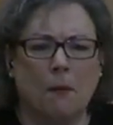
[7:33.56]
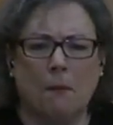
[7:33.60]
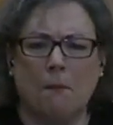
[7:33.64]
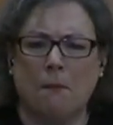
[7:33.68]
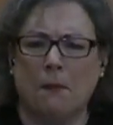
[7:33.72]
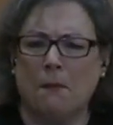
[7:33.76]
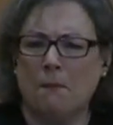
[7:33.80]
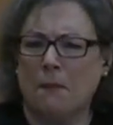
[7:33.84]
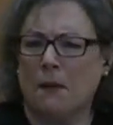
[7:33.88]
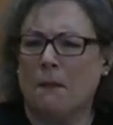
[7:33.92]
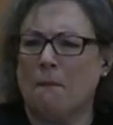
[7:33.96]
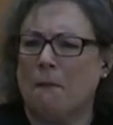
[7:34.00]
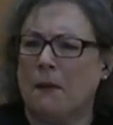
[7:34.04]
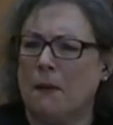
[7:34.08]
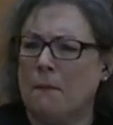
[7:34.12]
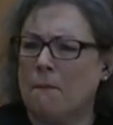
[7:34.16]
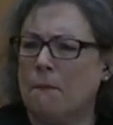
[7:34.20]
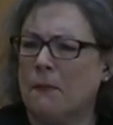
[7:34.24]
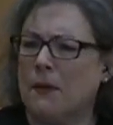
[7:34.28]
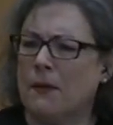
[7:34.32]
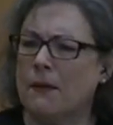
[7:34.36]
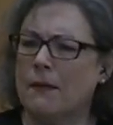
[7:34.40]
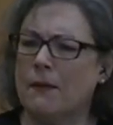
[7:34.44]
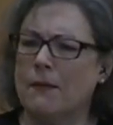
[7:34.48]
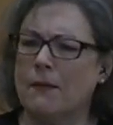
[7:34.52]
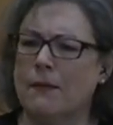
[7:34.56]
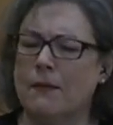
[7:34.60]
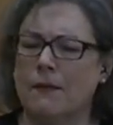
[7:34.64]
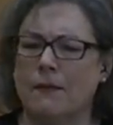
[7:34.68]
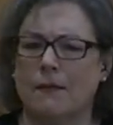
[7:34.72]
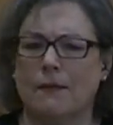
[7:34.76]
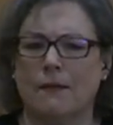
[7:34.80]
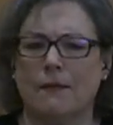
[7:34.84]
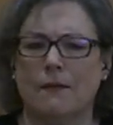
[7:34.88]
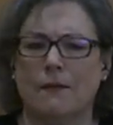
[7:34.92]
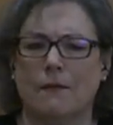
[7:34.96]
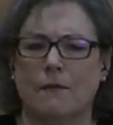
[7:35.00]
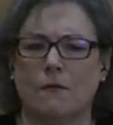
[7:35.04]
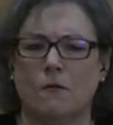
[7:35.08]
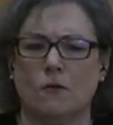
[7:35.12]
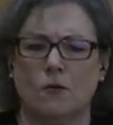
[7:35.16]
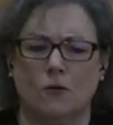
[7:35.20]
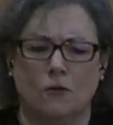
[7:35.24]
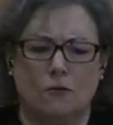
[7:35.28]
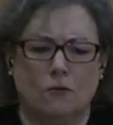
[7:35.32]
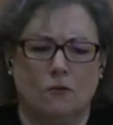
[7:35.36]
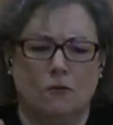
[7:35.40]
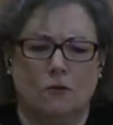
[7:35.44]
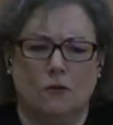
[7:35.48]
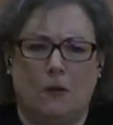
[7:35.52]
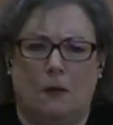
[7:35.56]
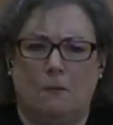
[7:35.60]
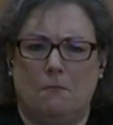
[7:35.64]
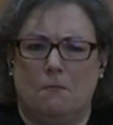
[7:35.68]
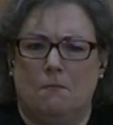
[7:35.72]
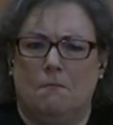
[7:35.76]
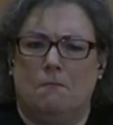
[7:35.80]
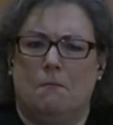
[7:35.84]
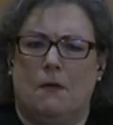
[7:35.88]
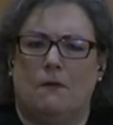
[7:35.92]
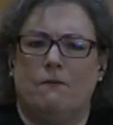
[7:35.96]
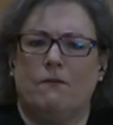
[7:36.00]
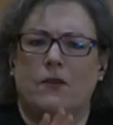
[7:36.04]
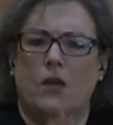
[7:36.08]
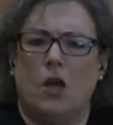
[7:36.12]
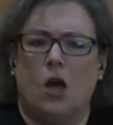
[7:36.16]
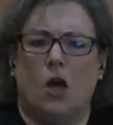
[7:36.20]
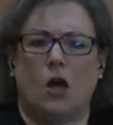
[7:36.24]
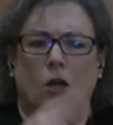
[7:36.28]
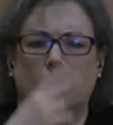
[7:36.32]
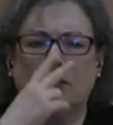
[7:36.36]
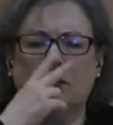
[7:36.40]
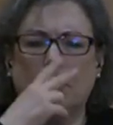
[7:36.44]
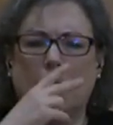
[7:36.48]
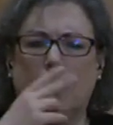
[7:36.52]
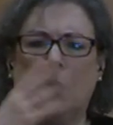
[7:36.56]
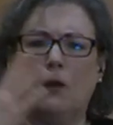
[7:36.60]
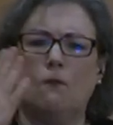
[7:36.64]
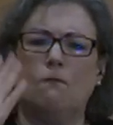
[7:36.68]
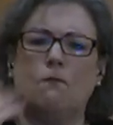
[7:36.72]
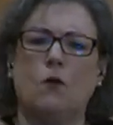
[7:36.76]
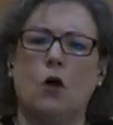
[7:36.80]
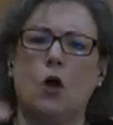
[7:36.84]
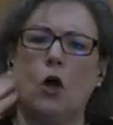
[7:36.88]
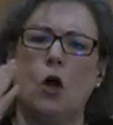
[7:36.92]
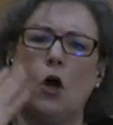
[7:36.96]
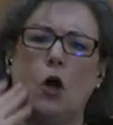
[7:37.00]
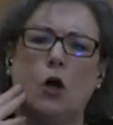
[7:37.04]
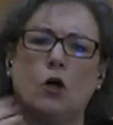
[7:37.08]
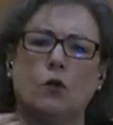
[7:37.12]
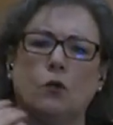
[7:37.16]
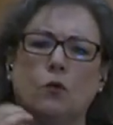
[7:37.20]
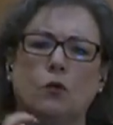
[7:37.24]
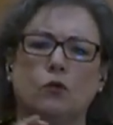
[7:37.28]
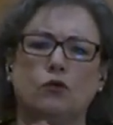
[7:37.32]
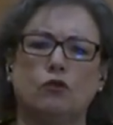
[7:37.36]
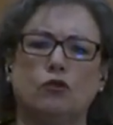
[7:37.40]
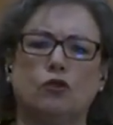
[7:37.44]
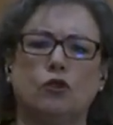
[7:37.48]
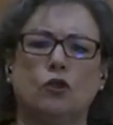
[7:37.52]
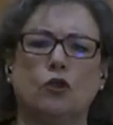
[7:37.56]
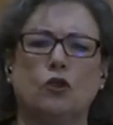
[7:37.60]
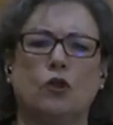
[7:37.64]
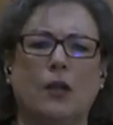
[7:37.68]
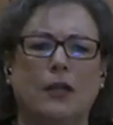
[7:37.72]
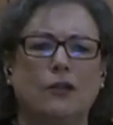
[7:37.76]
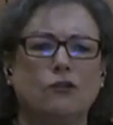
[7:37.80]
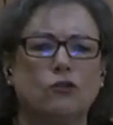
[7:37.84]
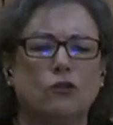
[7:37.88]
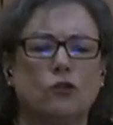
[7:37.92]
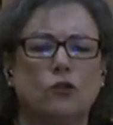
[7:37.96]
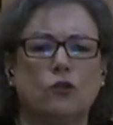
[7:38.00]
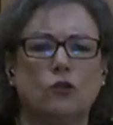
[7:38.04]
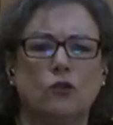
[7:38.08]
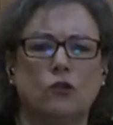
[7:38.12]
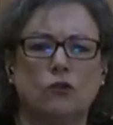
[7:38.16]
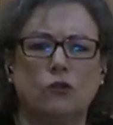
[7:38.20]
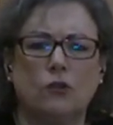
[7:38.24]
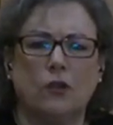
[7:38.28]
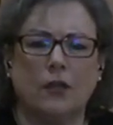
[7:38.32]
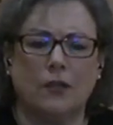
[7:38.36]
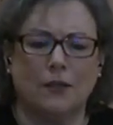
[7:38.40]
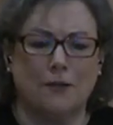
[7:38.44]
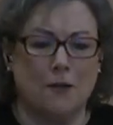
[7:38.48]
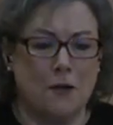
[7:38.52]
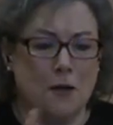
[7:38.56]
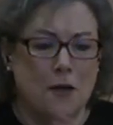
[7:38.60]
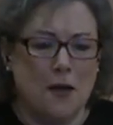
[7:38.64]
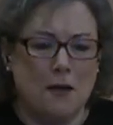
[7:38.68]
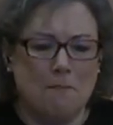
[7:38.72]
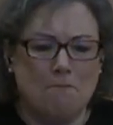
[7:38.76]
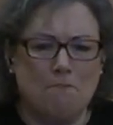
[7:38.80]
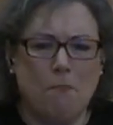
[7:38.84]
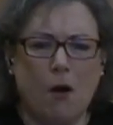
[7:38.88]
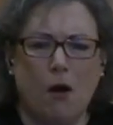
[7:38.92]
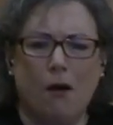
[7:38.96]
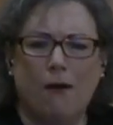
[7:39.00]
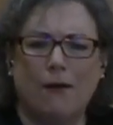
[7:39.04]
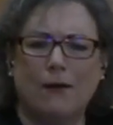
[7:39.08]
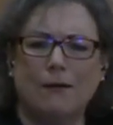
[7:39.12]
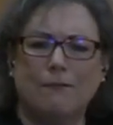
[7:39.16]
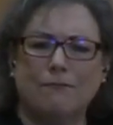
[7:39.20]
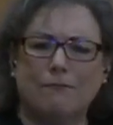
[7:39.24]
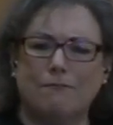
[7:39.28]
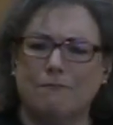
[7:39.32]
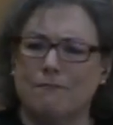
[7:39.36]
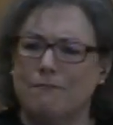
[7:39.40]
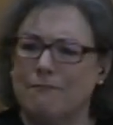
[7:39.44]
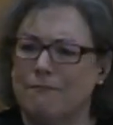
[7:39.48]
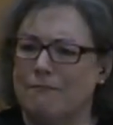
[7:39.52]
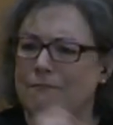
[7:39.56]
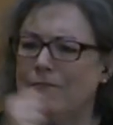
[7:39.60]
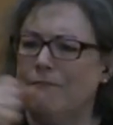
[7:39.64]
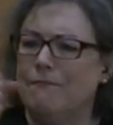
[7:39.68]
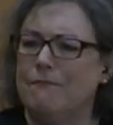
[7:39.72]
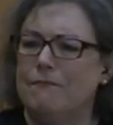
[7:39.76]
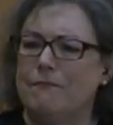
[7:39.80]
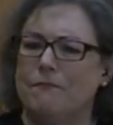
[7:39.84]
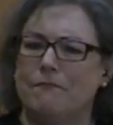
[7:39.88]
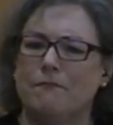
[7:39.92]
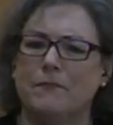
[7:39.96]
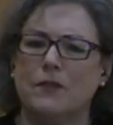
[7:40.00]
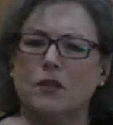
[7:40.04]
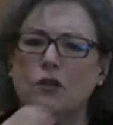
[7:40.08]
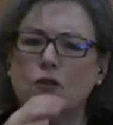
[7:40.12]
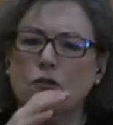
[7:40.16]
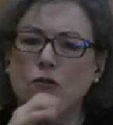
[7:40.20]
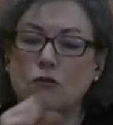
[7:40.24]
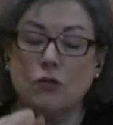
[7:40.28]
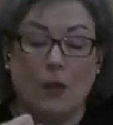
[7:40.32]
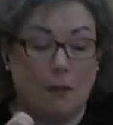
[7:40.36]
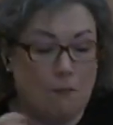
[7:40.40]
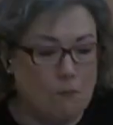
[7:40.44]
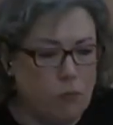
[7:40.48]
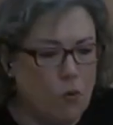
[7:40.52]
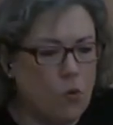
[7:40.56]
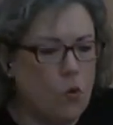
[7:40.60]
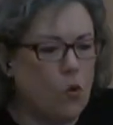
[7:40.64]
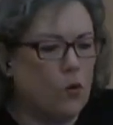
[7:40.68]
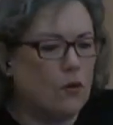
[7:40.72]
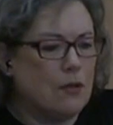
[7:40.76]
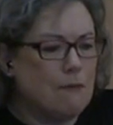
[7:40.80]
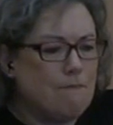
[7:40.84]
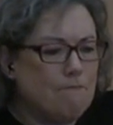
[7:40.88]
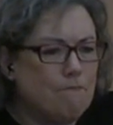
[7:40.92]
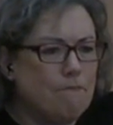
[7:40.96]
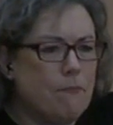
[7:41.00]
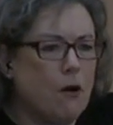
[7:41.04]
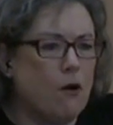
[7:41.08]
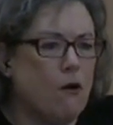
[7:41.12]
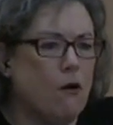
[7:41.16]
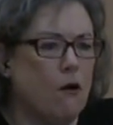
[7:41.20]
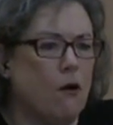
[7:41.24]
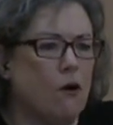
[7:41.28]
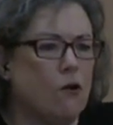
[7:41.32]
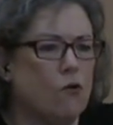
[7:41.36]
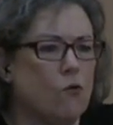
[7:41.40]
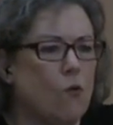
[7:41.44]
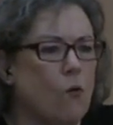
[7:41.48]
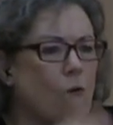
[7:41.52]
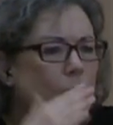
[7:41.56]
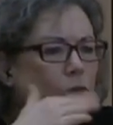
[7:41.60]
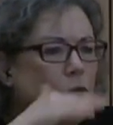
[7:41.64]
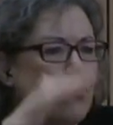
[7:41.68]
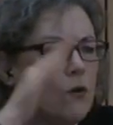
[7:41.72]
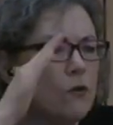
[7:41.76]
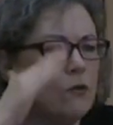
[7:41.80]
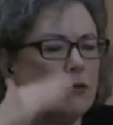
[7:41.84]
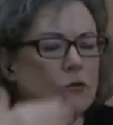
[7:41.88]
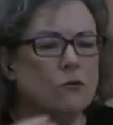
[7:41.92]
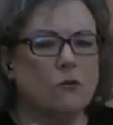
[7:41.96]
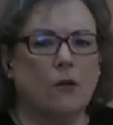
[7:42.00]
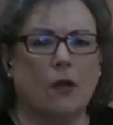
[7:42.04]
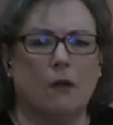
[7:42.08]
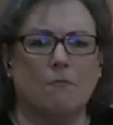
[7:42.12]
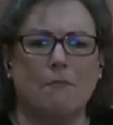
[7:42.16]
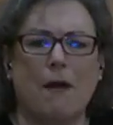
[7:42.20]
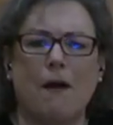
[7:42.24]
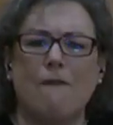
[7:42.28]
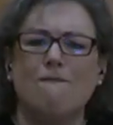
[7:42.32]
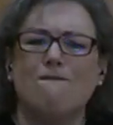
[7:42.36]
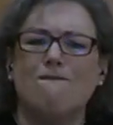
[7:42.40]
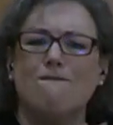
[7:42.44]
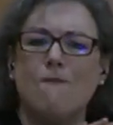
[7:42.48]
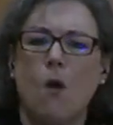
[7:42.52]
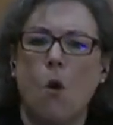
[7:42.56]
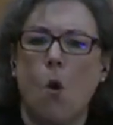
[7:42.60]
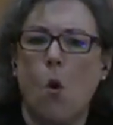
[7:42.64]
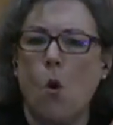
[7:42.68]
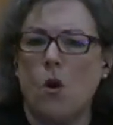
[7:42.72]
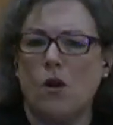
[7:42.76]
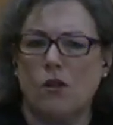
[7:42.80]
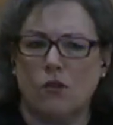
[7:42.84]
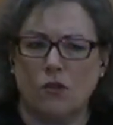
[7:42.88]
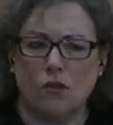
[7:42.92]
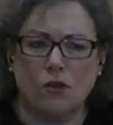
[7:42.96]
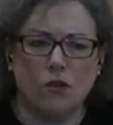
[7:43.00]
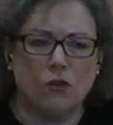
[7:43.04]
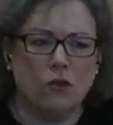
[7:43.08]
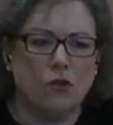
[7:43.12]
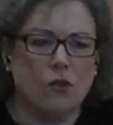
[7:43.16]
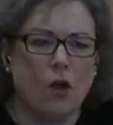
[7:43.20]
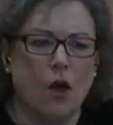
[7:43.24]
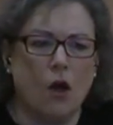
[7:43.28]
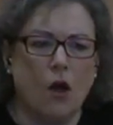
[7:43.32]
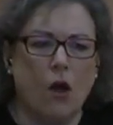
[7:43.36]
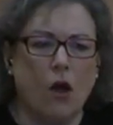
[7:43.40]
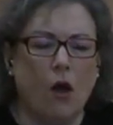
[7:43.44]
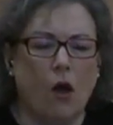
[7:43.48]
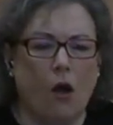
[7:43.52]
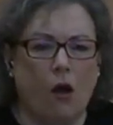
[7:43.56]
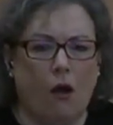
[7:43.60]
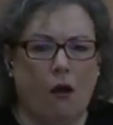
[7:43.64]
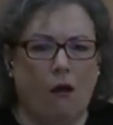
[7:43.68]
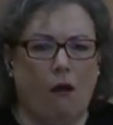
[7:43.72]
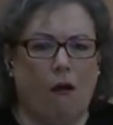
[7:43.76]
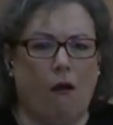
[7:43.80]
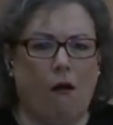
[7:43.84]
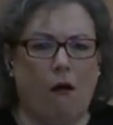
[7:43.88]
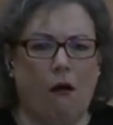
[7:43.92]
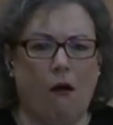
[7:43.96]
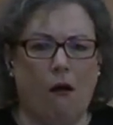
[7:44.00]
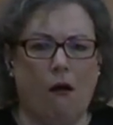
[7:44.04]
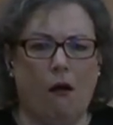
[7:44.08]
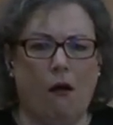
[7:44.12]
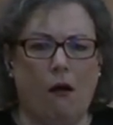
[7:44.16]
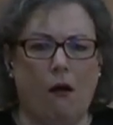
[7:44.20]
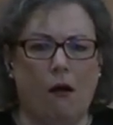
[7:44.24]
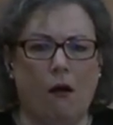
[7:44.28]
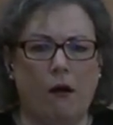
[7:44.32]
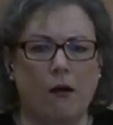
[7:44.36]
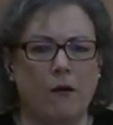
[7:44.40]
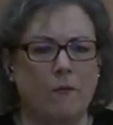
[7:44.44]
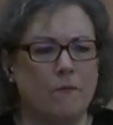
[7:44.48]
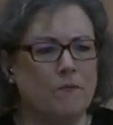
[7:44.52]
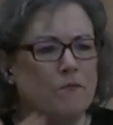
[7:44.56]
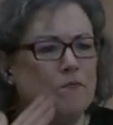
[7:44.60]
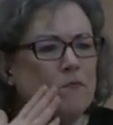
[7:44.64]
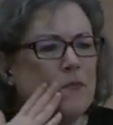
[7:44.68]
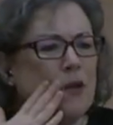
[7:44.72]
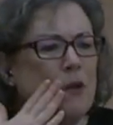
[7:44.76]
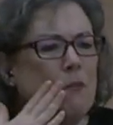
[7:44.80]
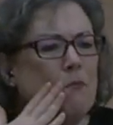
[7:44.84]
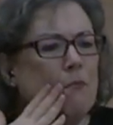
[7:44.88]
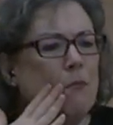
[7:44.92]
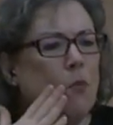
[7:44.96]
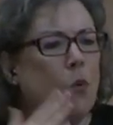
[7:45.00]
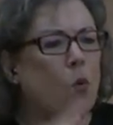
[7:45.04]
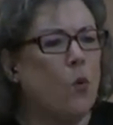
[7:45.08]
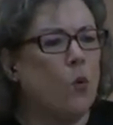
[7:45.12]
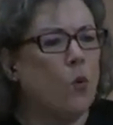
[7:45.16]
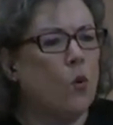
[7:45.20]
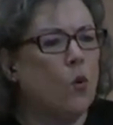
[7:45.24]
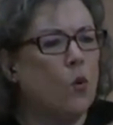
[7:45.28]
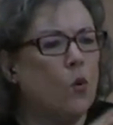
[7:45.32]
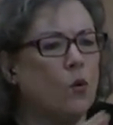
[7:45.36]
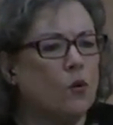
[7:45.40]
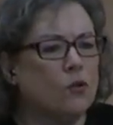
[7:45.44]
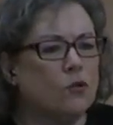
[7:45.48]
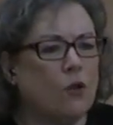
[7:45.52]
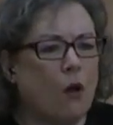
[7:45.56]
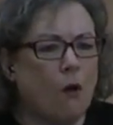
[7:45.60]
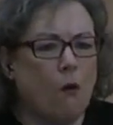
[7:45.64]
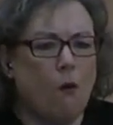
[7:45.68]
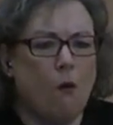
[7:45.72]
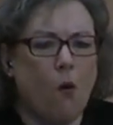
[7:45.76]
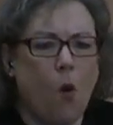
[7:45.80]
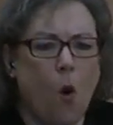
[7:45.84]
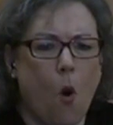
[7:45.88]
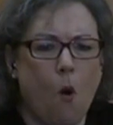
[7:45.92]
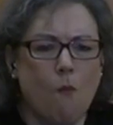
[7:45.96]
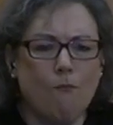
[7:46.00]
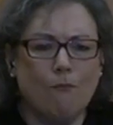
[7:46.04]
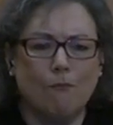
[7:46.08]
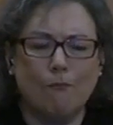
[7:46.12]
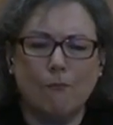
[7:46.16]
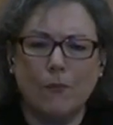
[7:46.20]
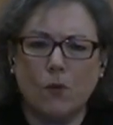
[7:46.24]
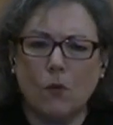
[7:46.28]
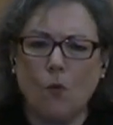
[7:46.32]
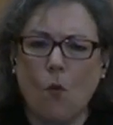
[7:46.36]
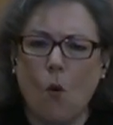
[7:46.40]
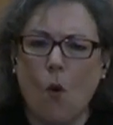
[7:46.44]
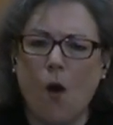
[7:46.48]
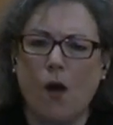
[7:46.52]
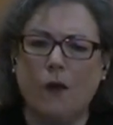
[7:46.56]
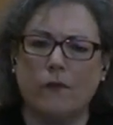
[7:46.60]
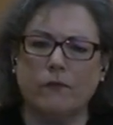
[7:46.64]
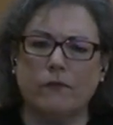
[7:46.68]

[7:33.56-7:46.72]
kidnapping children, taking them to Russia, children and adults, raping in the housing sectors, and the looting of the Russian soldiers.